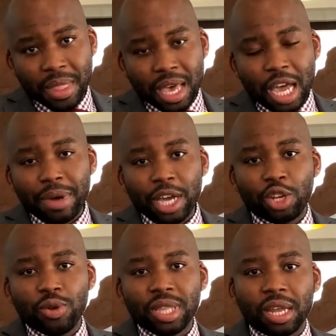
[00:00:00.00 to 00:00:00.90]
And by
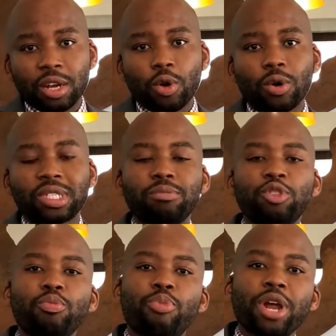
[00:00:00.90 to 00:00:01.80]
doing that, it caused them
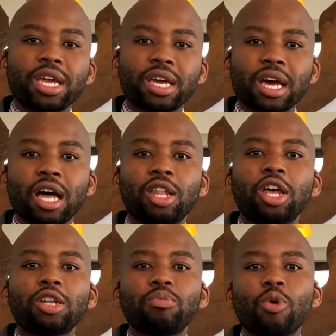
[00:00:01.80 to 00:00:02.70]
to brake a
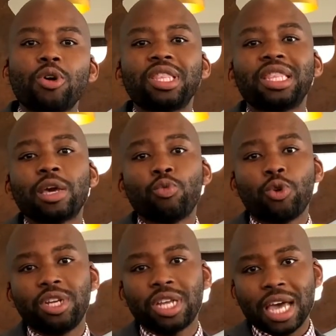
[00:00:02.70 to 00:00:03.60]
lot more than they
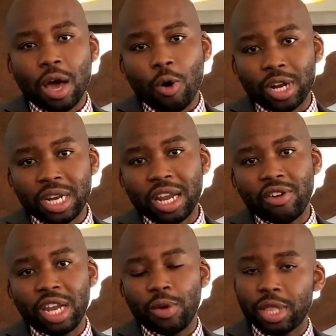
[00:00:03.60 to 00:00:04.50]
would
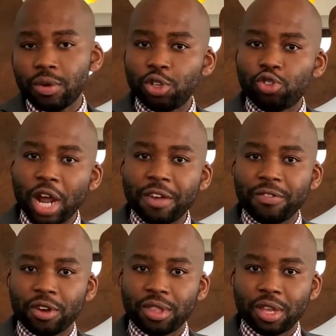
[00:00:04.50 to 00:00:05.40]
ordinarily when they were
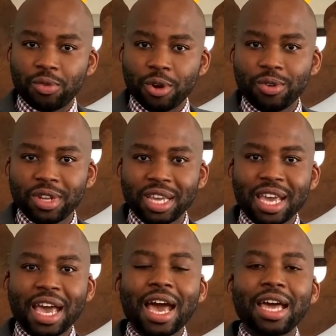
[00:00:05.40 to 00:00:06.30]
driving on that road,
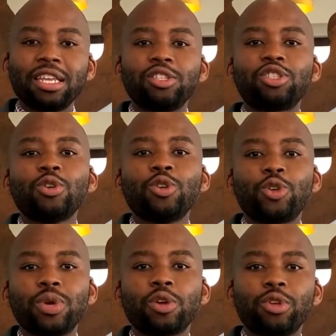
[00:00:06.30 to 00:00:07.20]
and in so
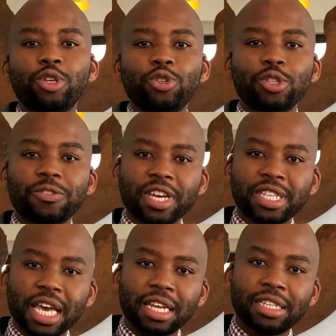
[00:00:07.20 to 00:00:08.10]
doing, reduce
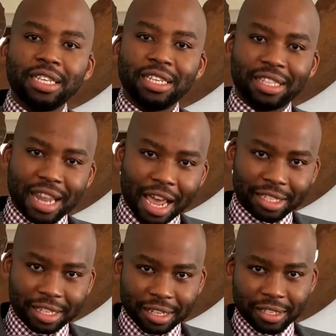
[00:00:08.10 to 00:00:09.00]
fatalities and
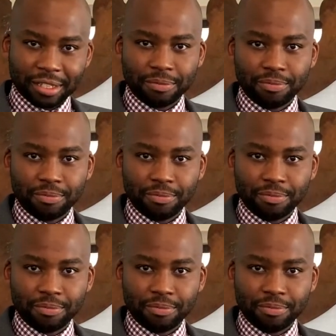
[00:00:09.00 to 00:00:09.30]
accidents.